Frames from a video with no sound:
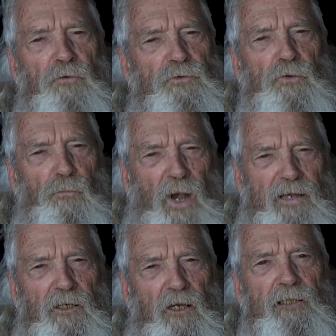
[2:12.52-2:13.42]
this was a
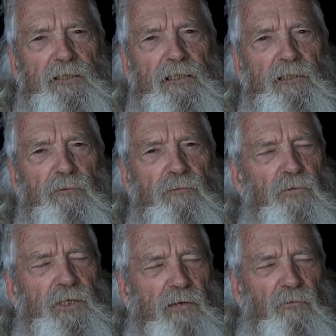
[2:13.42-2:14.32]
radical idea.
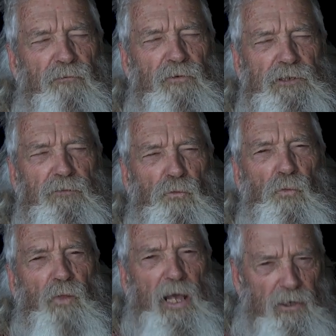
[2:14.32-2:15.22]
We'd have a festival
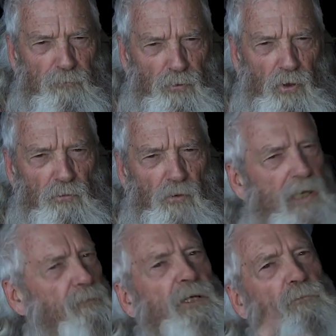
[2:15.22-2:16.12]
without a
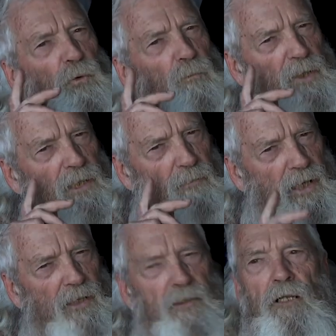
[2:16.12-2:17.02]
program. It would be
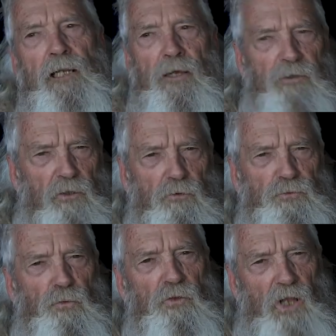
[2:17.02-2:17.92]
about
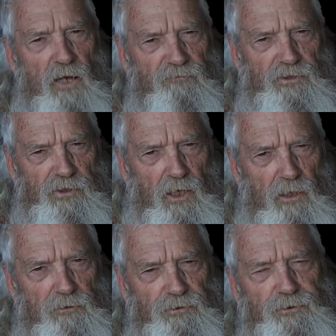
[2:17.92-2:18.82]
countercultural
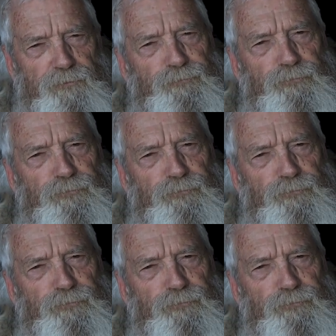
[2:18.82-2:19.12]
lifestyles.